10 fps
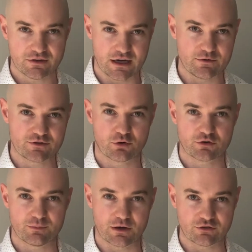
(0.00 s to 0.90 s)
I'm a
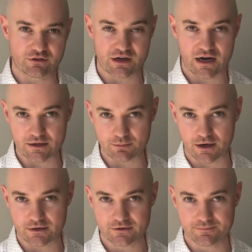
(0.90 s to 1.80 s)
sports specialist
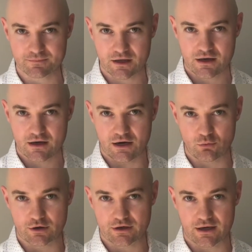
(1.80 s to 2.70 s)
chiropractor. I
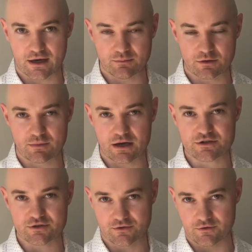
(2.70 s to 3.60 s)
work at
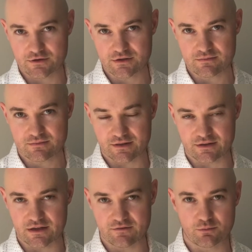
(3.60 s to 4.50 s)
McMaster University at the
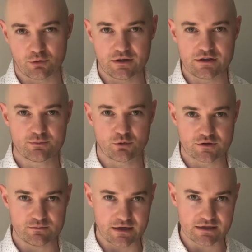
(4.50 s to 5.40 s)
David Braley
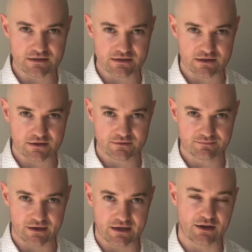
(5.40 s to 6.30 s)
Sports Medicine Center,
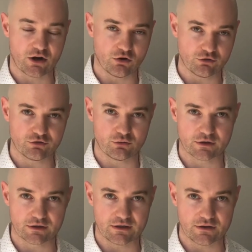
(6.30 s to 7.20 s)
and I also
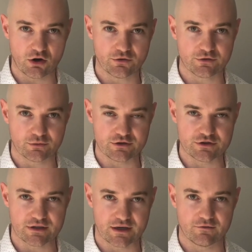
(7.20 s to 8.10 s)
work in the Halton
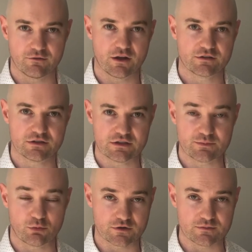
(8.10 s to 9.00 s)
region at Velocity
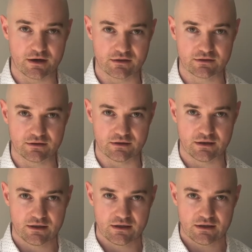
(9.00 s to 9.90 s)
Sports Medicine.
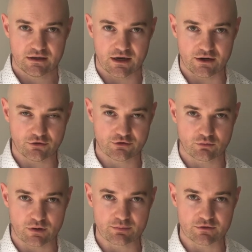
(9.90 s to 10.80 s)
I also
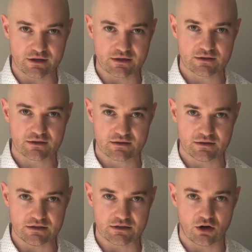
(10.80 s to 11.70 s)
represent
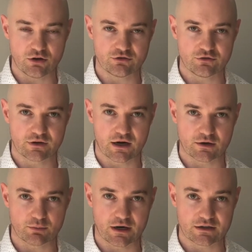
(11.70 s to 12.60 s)
the College of
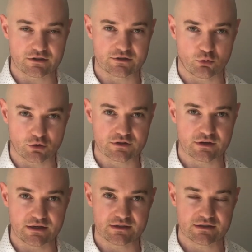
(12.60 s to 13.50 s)
Chiropractic Sports
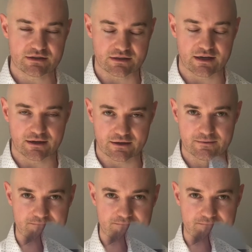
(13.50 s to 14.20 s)
Sciences in Canada.